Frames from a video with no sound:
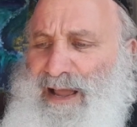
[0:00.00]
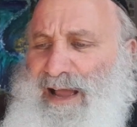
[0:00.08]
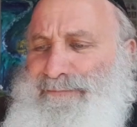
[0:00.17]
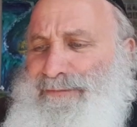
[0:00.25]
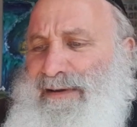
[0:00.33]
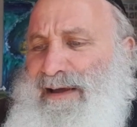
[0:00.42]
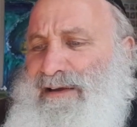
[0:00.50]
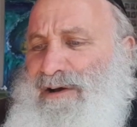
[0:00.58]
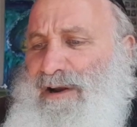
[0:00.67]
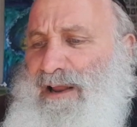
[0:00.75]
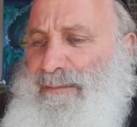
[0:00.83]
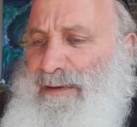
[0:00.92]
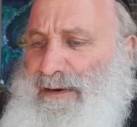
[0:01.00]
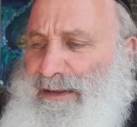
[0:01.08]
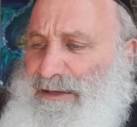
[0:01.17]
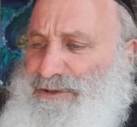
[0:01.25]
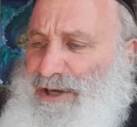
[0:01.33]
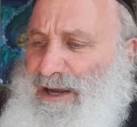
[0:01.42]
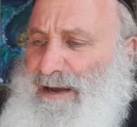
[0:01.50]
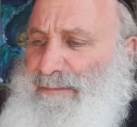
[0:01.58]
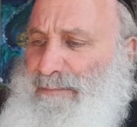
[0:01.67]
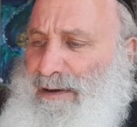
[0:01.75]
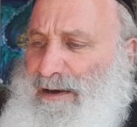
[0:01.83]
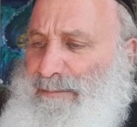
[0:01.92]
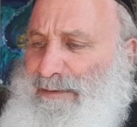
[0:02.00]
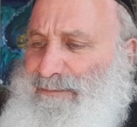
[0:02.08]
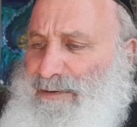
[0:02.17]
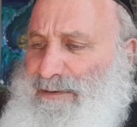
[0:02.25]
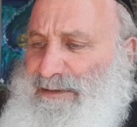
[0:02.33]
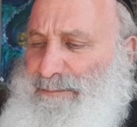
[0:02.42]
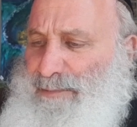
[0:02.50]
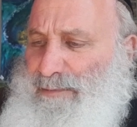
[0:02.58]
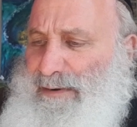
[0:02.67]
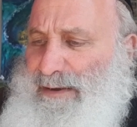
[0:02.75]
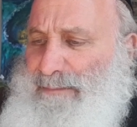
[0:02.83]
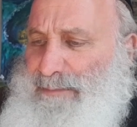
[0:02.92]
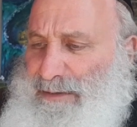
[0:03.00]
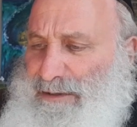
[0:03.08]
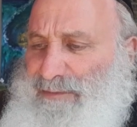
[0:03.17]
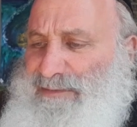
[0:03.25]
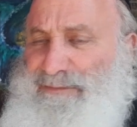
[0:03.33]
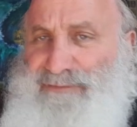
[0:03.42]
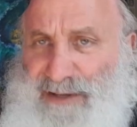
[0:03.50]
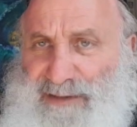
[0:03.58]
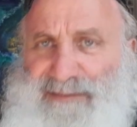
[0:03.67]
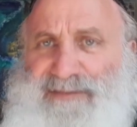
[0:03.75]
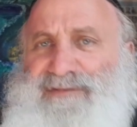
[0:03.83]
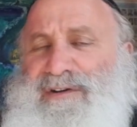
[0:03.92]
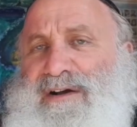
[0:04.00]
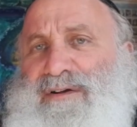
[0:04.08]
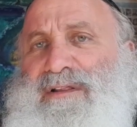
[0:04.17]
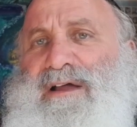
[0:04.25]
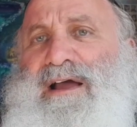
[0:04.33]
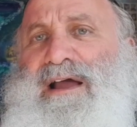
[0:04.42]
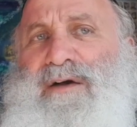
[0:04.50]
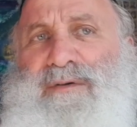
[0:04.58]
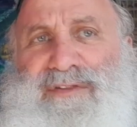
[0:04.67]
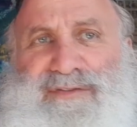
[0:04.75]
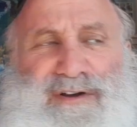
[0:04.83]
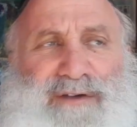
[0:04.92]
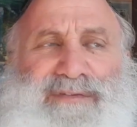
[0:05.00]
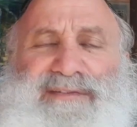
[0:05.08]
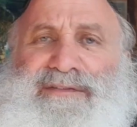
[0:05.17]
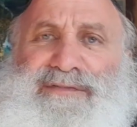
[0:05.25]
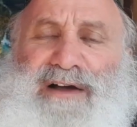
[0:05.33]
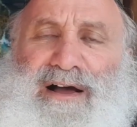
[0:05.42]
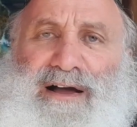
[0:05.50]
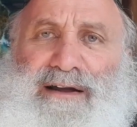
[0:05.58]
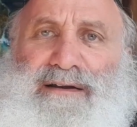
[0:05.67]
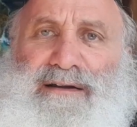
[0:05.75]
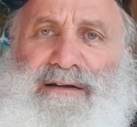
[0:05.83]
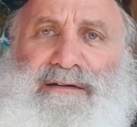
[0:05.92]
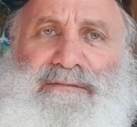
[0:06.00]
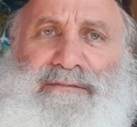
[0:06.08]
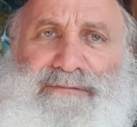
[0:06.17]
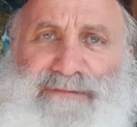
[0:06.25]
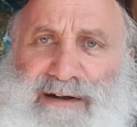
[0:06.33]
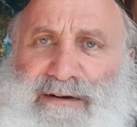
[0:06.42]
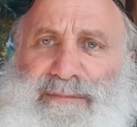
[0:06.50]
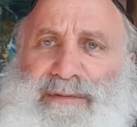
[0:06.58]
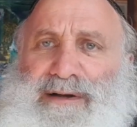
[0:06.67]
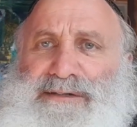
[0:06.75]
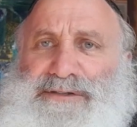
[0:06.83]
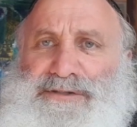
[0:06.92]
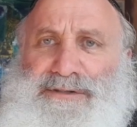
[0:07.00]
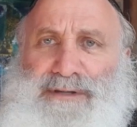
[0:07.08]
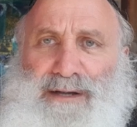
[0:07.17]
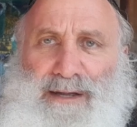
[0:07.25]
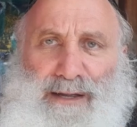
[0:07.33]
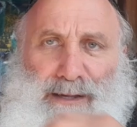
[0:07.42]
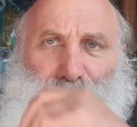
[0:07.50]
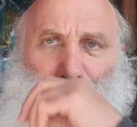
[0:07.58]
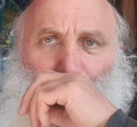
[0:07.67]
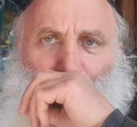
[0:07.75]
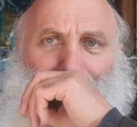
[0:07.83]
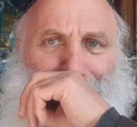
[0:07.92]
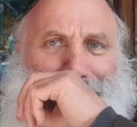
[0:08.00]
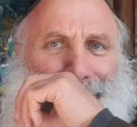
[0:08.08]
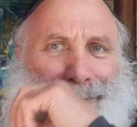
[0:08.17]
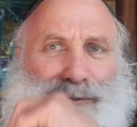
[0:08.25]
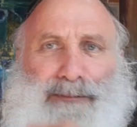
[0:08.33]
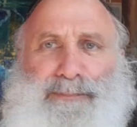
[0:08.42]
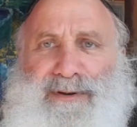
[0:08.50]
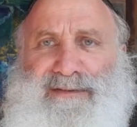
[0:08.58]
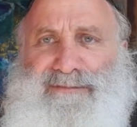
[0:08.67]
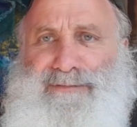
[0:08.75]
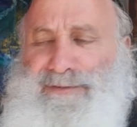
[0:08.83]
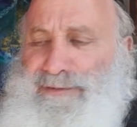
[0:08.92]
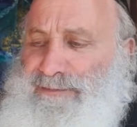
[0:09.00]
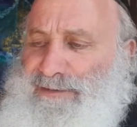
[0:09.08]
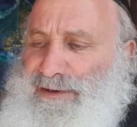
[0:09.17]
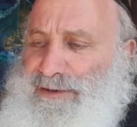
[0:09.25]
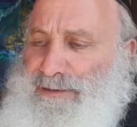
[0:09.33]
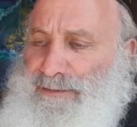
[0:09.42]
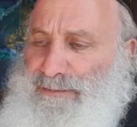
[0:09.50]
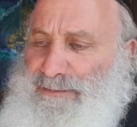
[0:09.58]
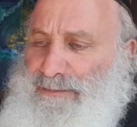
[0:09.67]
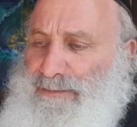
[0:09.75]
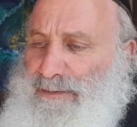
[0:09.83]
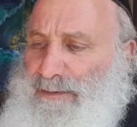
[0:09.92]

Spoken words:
And forget Kol Amali, Sha'amal Bavorat Bore, but Yosef did struggle with the service of God very much. What else are you going to do in prison for 13 years?